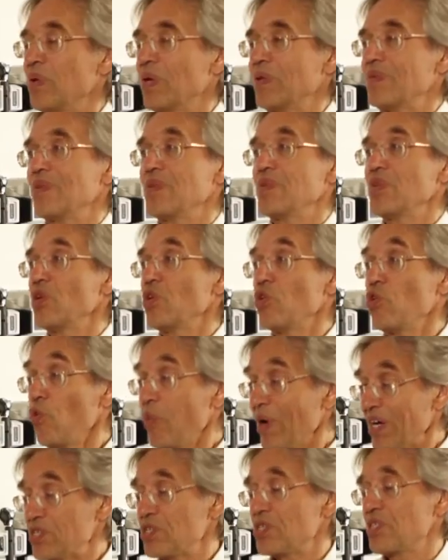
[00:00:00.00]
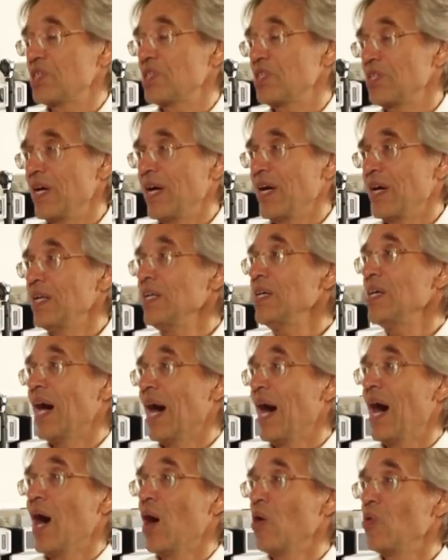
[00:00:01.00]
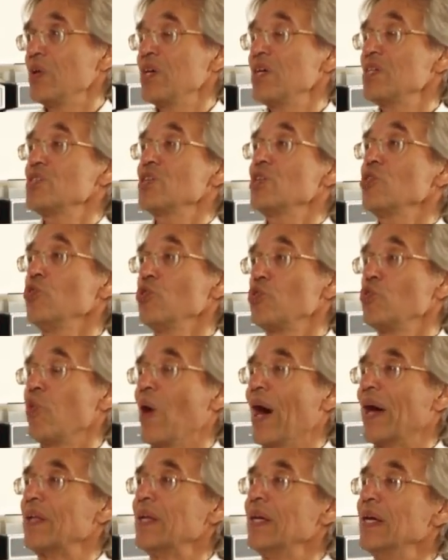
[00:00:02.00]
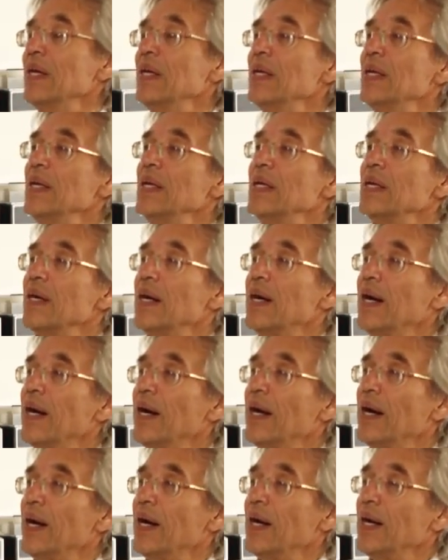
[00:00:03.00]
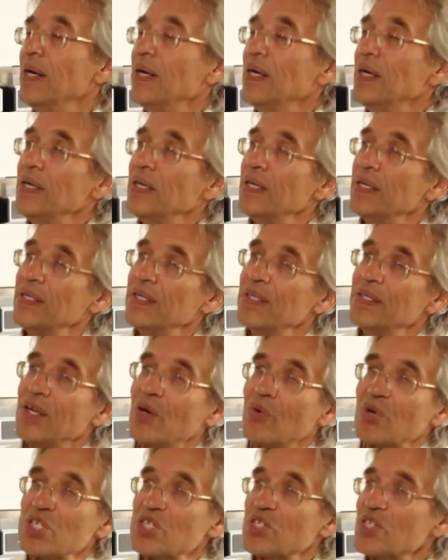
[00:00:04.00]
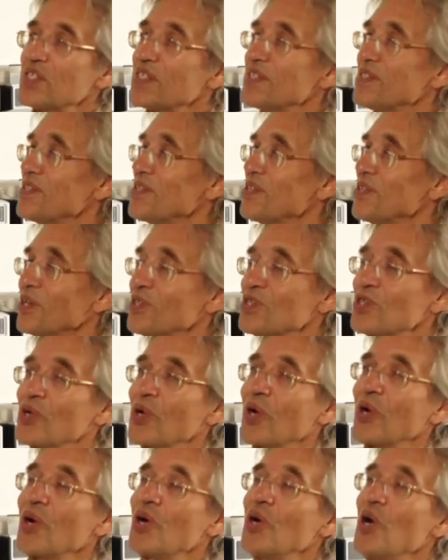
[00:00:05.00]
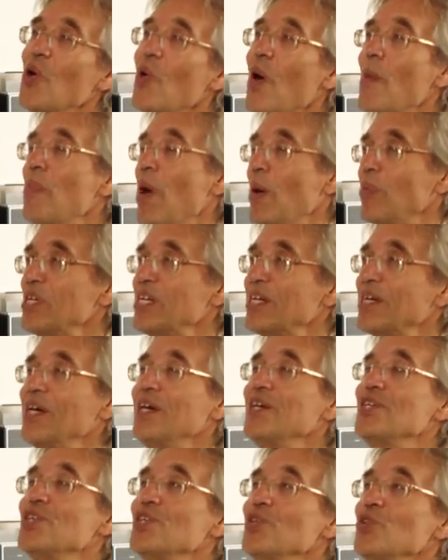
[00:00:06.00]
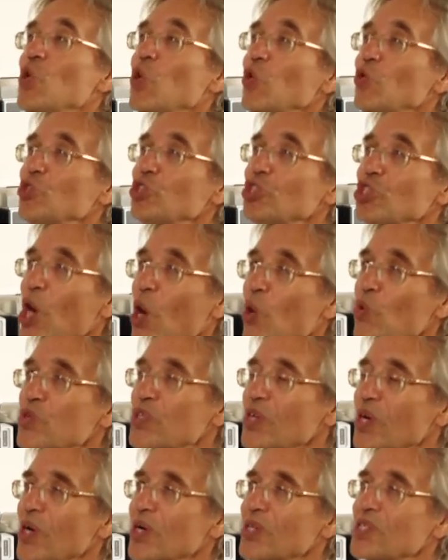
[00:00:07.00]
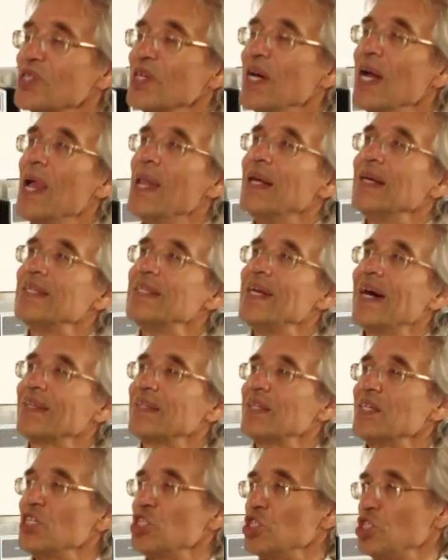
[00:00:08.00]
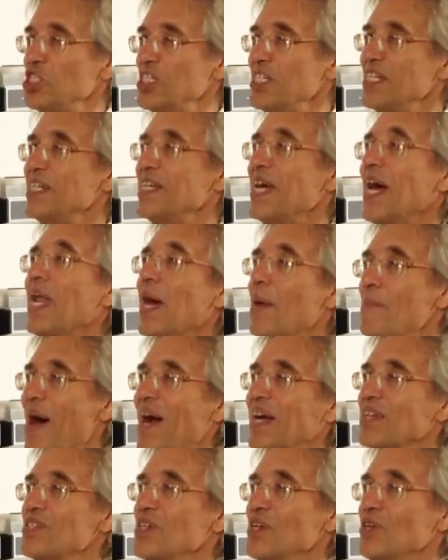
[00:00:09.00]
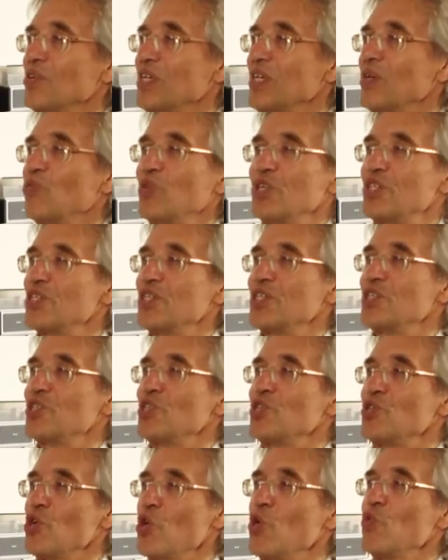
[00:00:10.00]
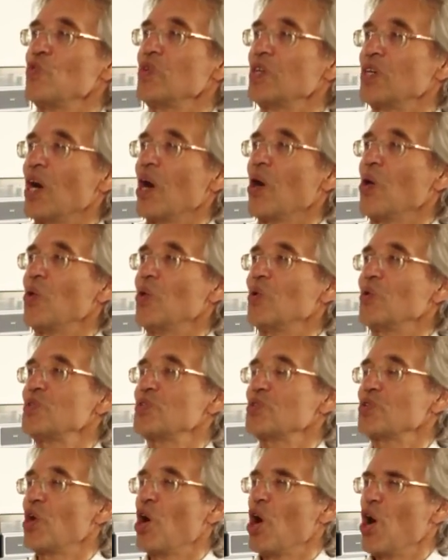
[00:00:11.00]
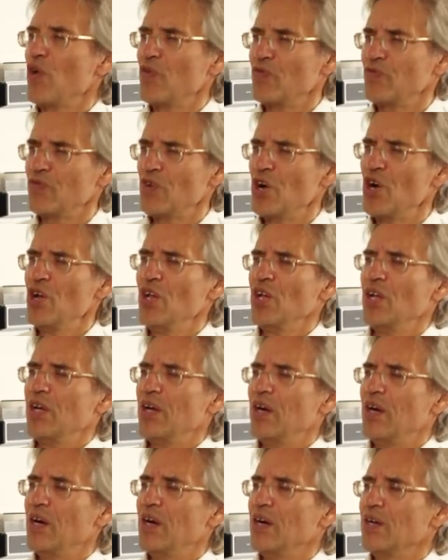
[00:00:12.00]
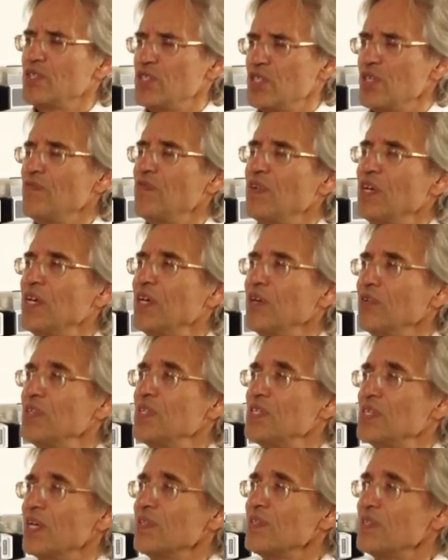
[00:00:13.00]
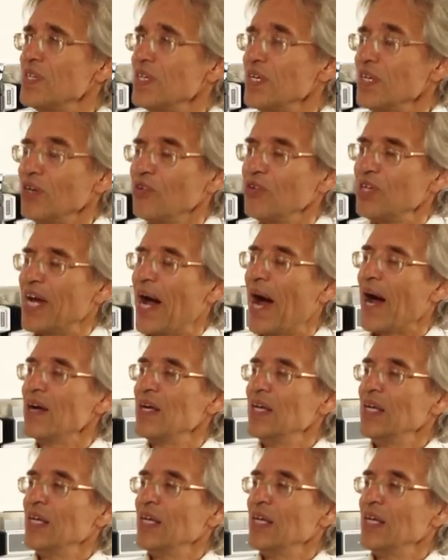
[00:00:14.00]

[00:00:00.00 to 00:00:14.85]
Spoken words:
But the question, anyhow, is a good one. There was not so long ago a publication who showed us that Shigella bacteria, which is a known cause of severe dysenteria.